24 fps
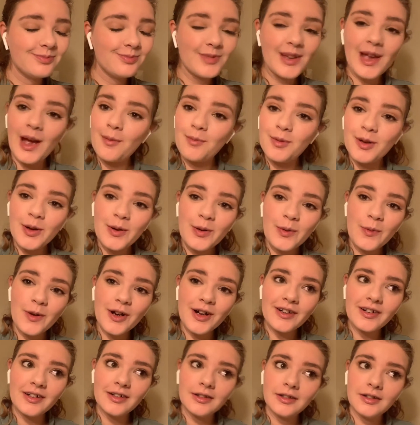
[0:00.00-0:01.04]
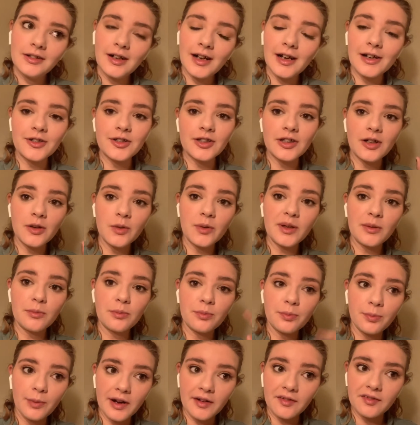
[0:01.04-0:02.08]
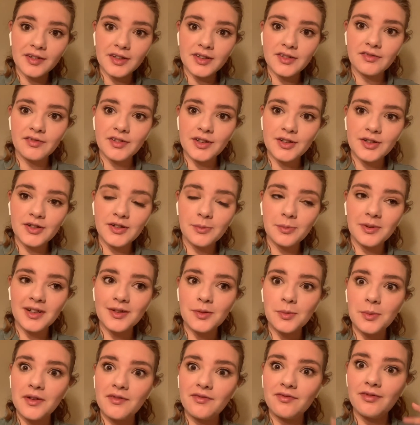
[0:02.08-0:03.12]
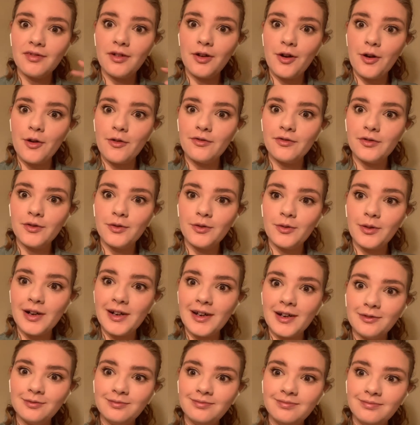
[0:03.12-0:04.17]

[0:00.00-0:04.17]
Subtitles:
time to go to work. Actually, go get breakfast first because we have no food right now.